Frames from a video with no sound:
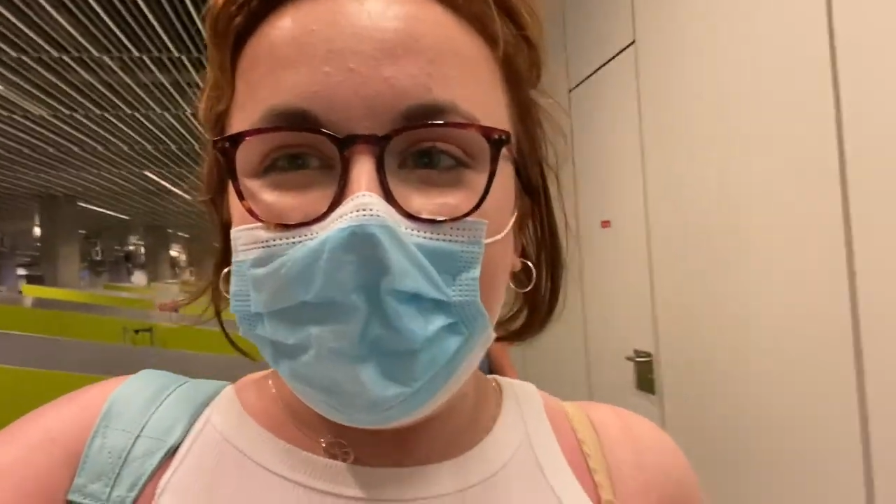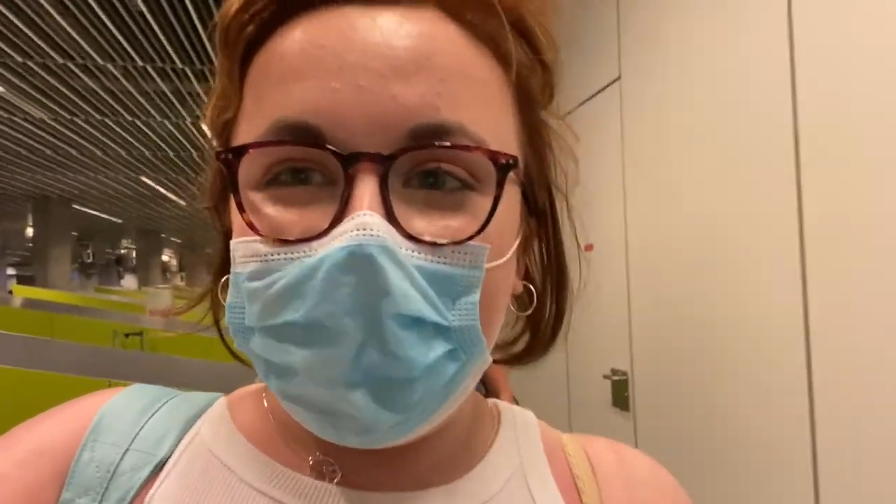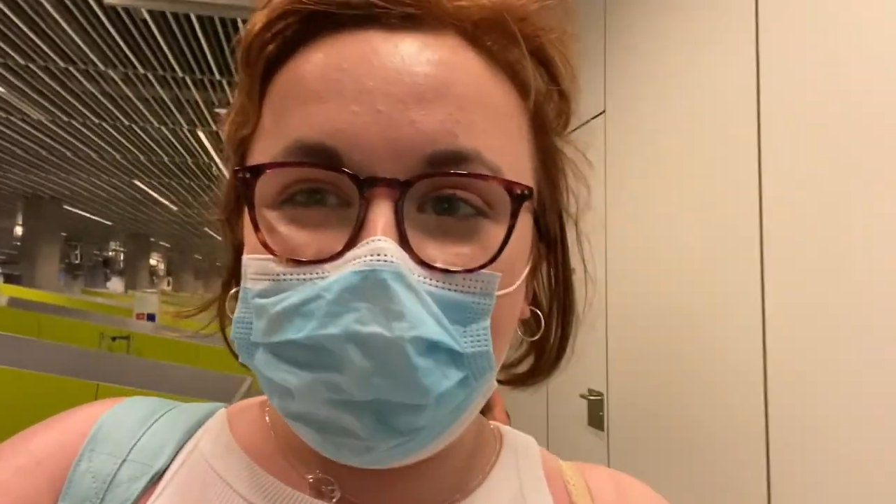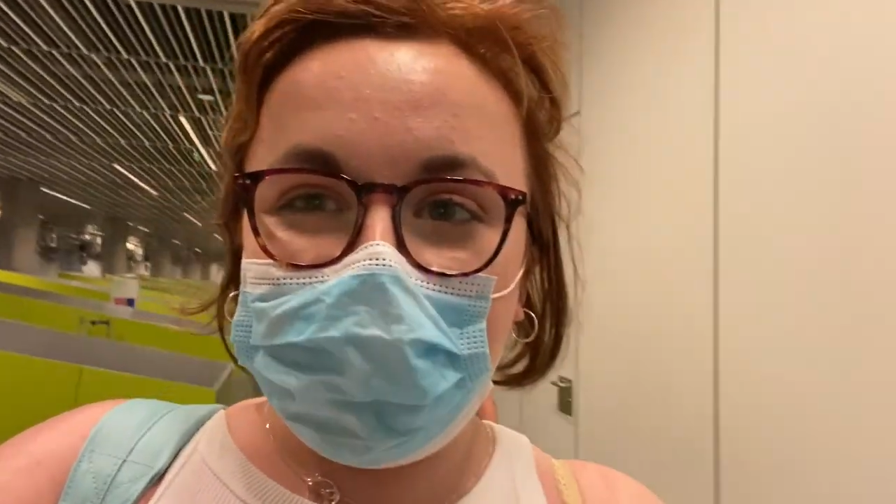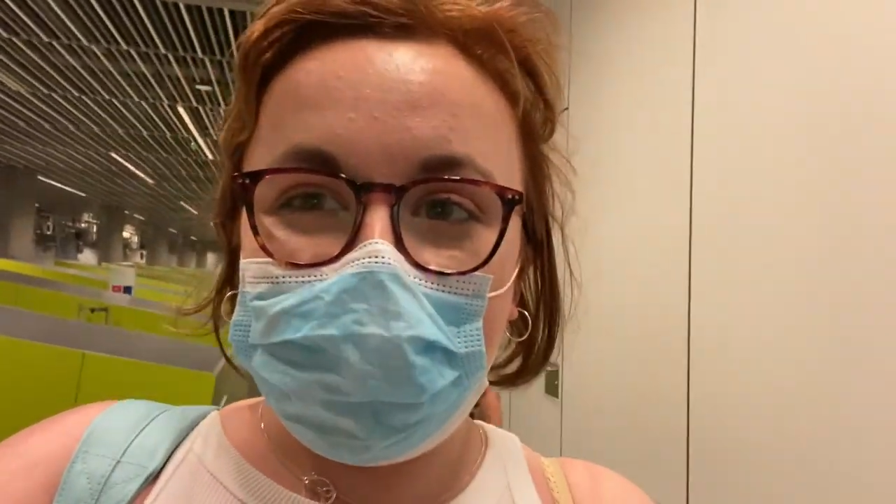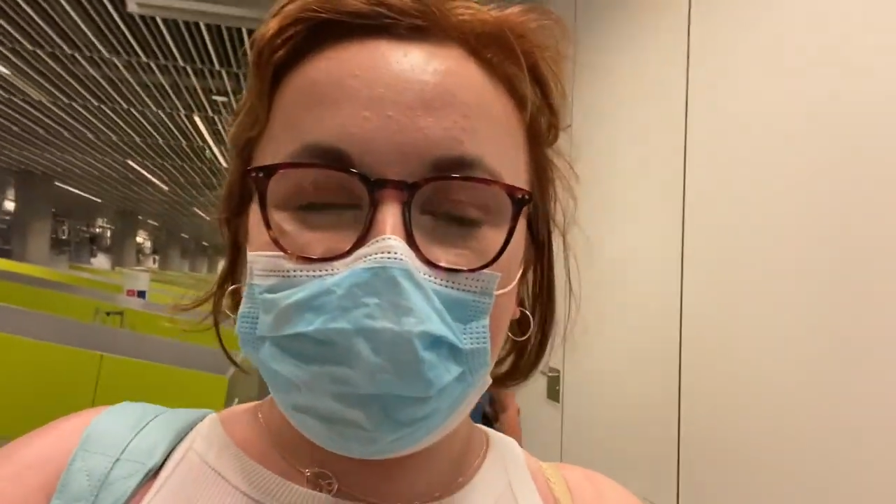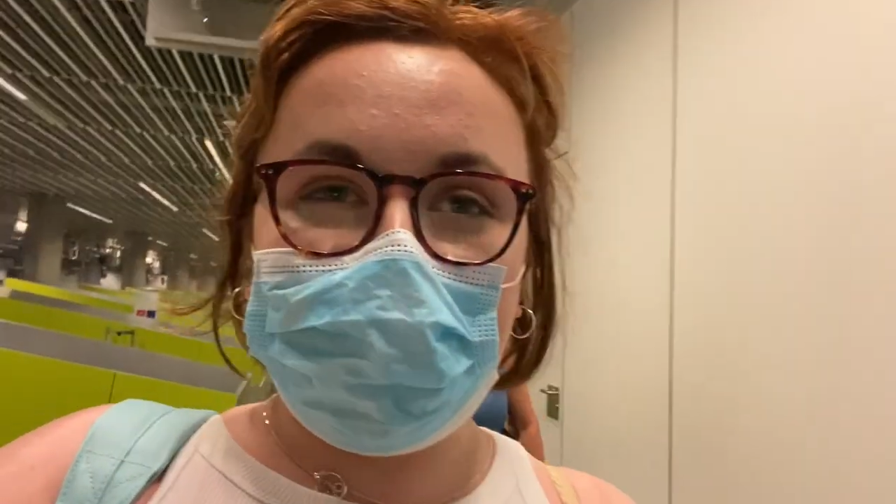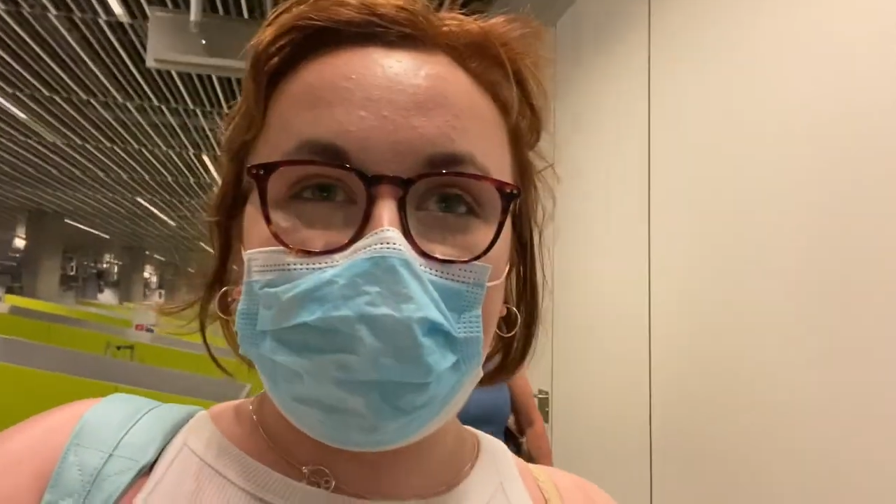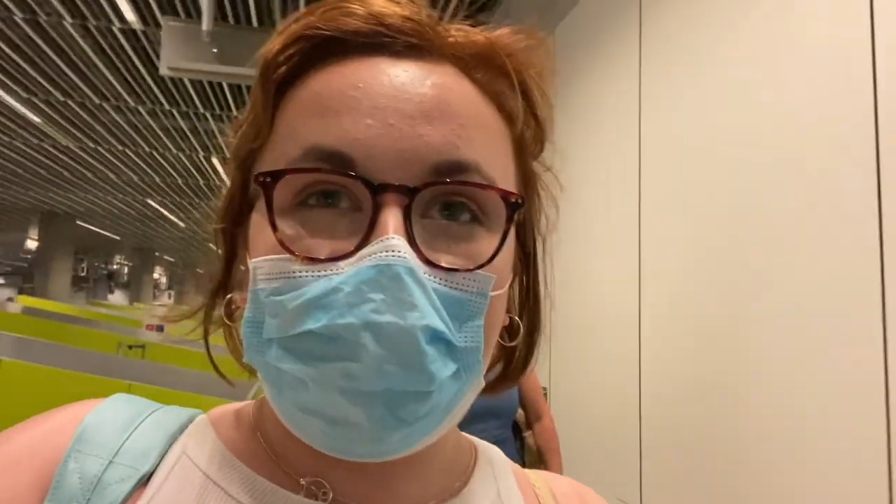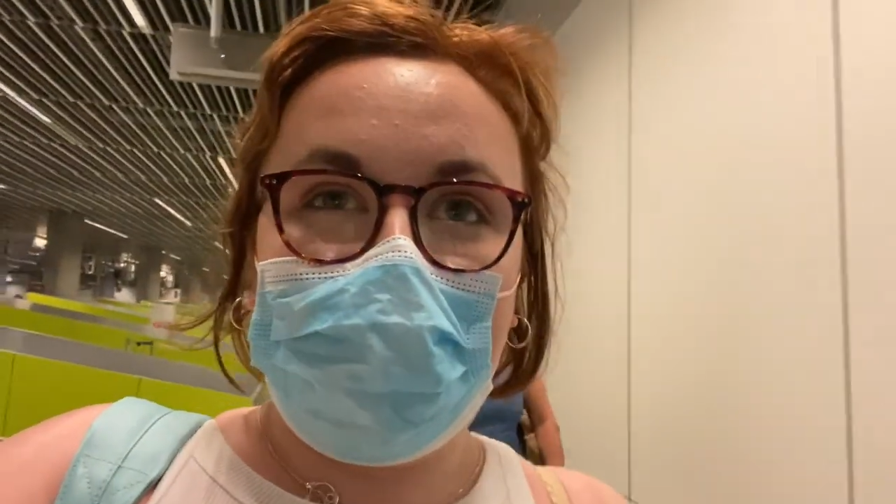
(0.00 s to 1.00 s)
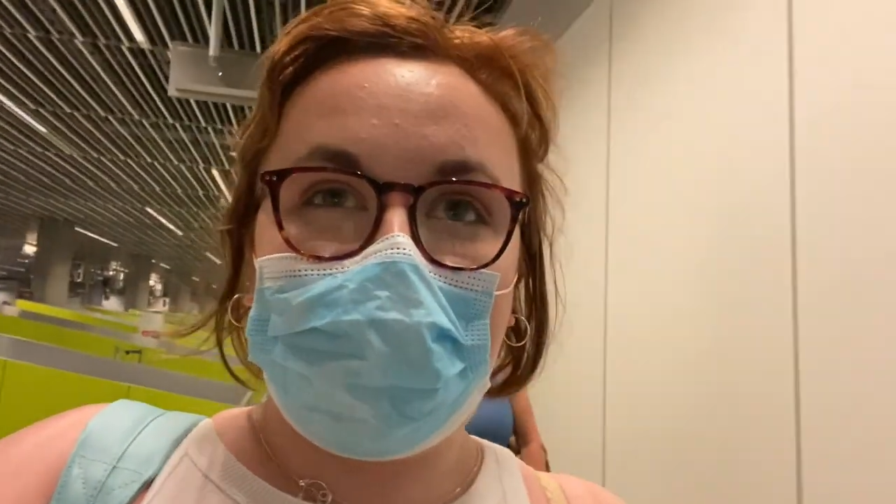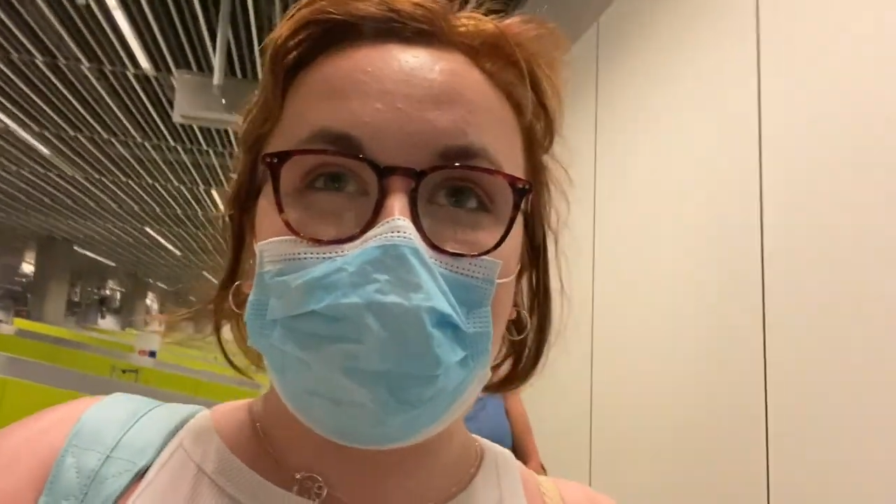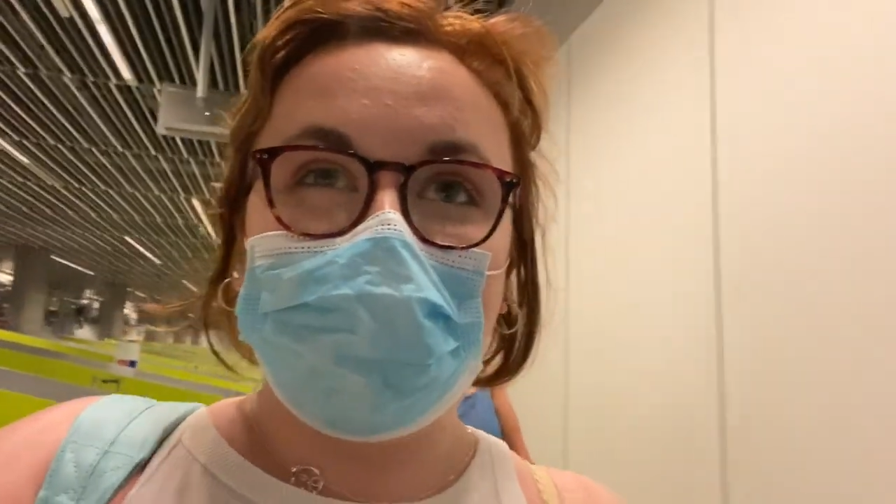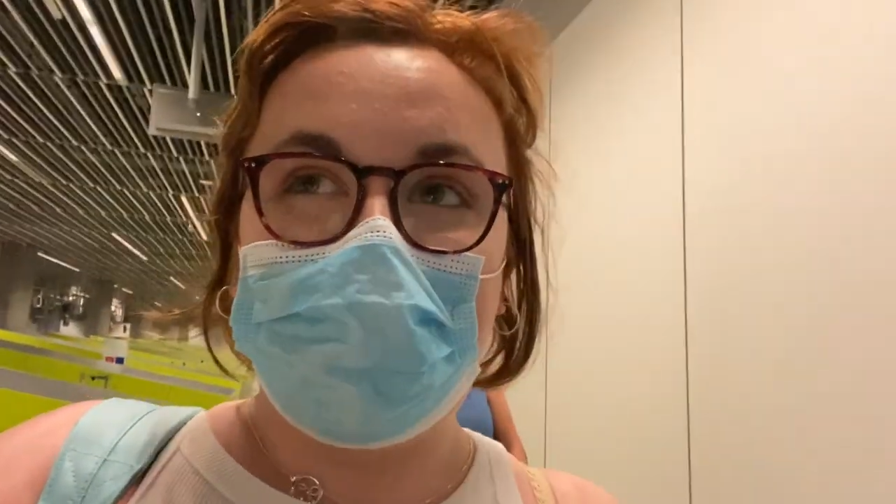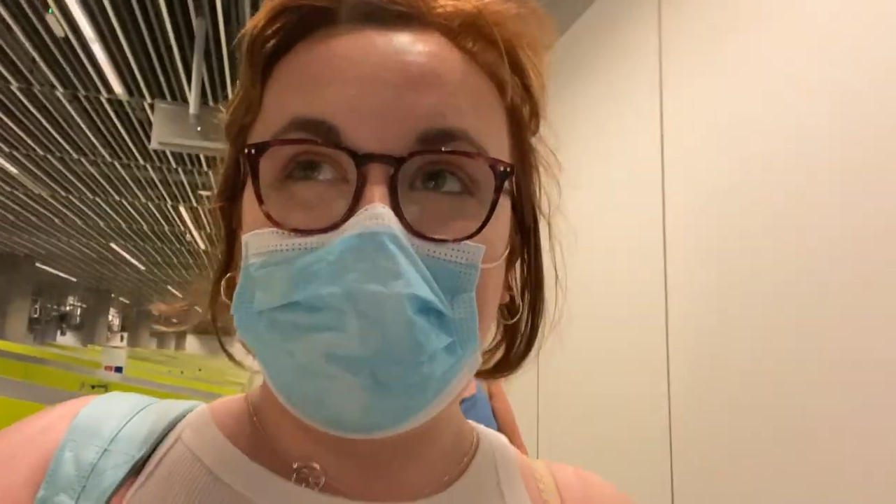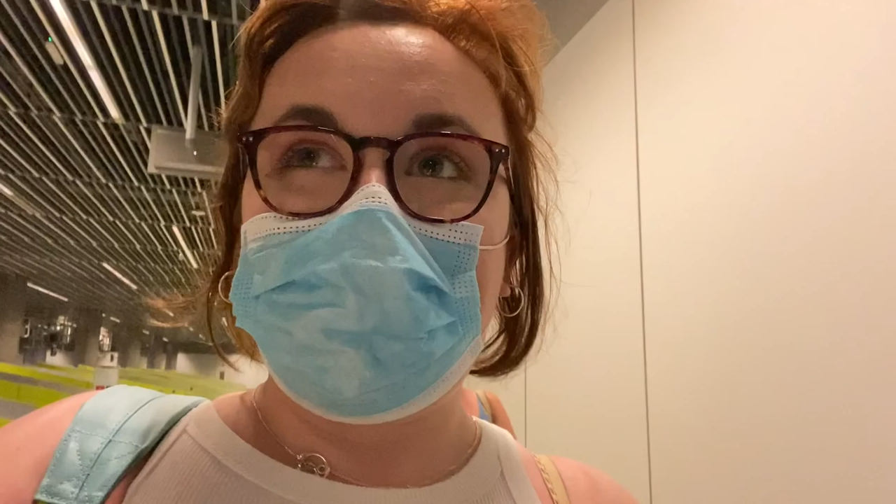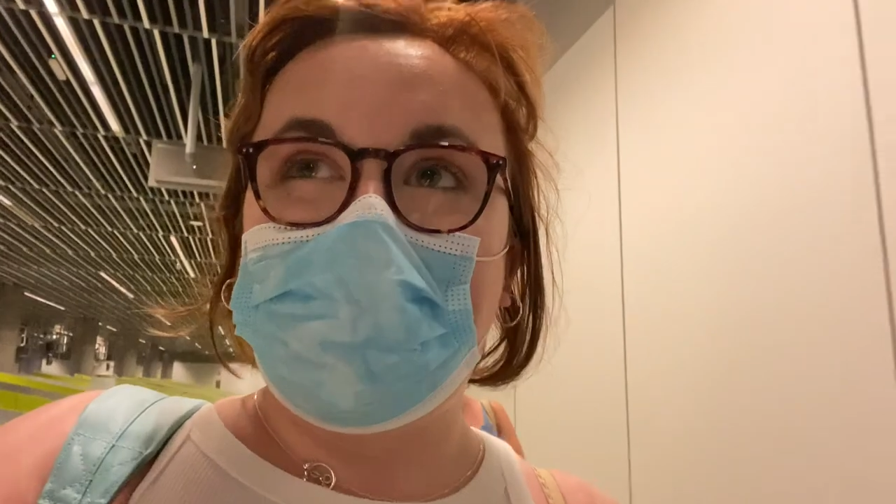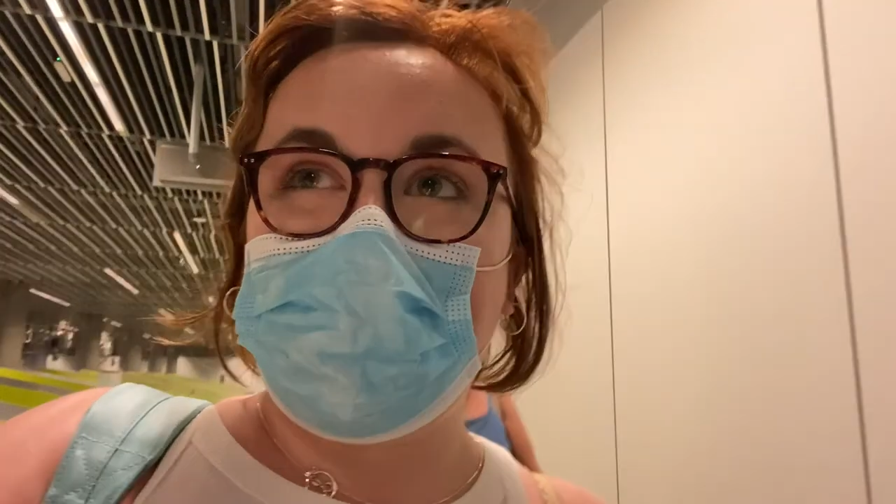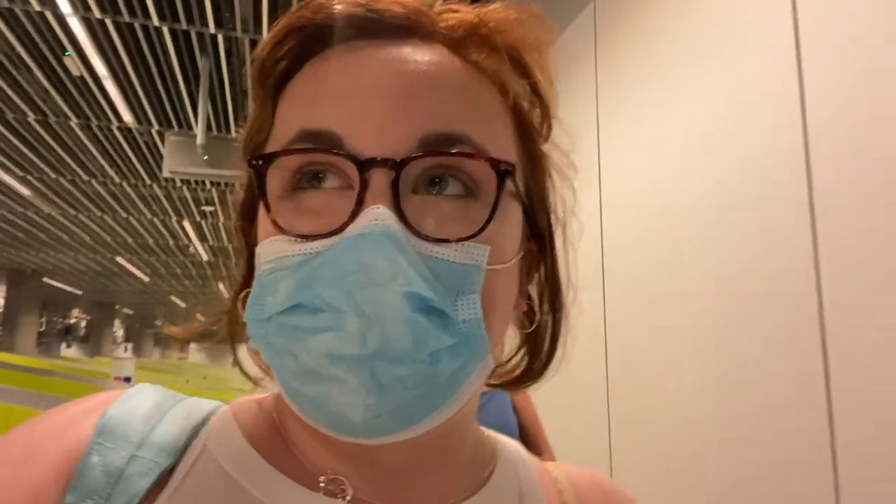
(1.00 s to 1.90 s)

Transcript: It actually sounded